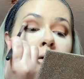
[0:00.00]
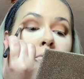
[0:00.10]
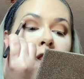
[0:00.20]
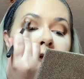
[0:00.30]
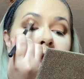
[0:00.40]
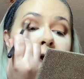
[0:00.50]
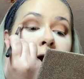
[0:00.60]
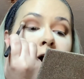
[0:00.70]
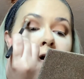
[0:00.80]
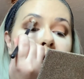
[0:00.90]
blend it
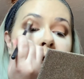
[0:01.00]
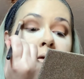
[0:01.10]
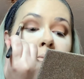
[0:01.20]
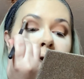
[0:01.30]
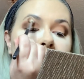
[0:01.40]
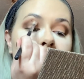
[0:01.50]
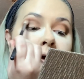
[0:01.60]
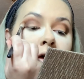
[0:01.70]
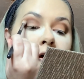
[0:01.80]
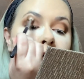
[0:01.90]
out and make
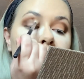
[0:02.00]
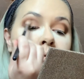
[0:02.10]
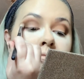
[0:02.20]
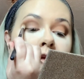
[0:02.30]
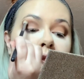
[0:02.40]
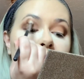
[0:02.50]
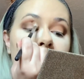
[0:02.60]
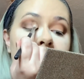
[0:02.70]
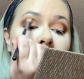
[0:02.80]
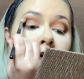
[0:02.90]
it
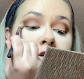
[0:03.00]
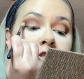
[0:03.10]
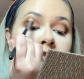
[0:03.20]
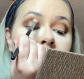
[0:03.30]
less harsh.